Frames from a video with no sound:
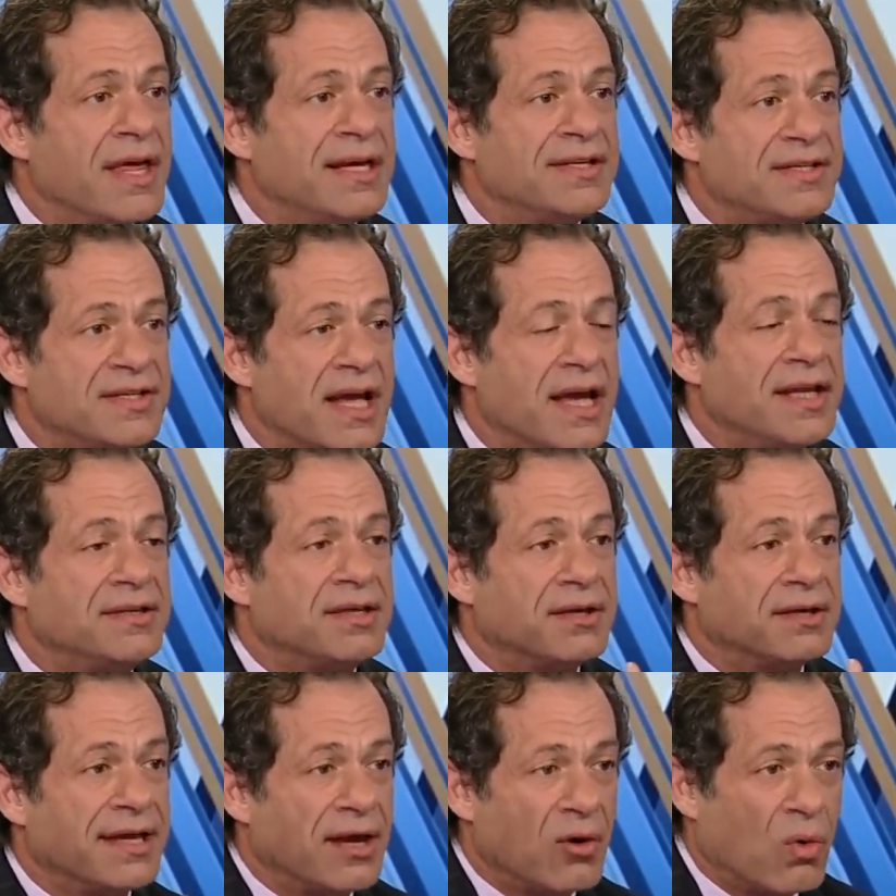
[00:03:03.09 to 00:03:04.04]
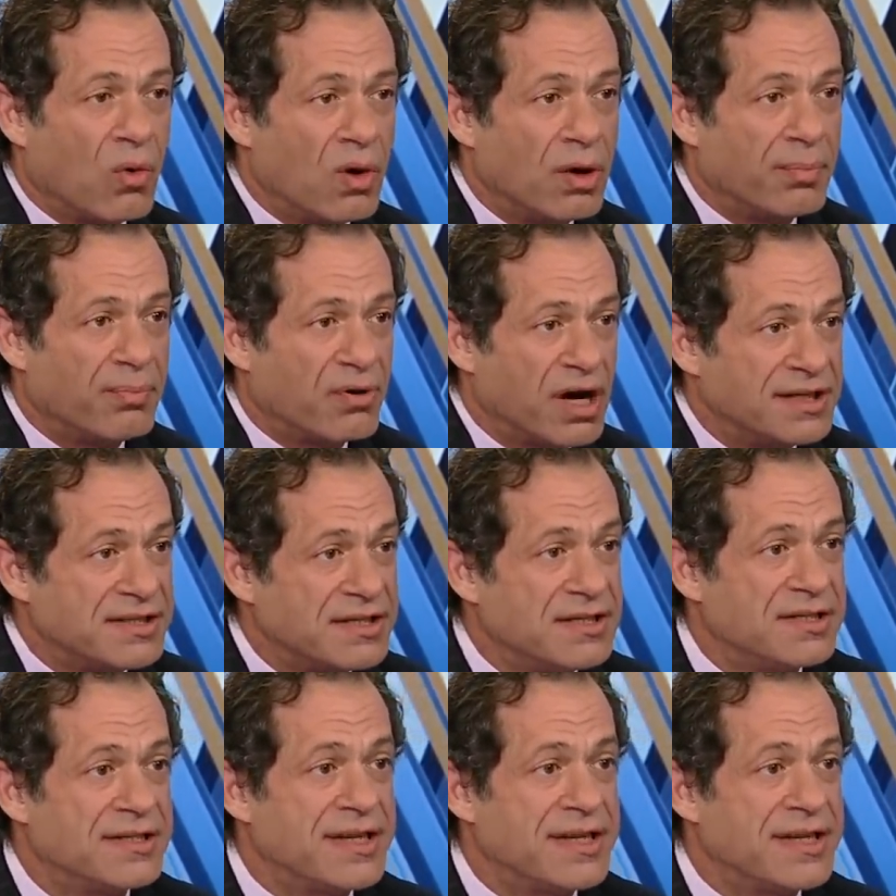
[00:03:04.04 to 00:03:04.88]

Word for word: they say to get oil prices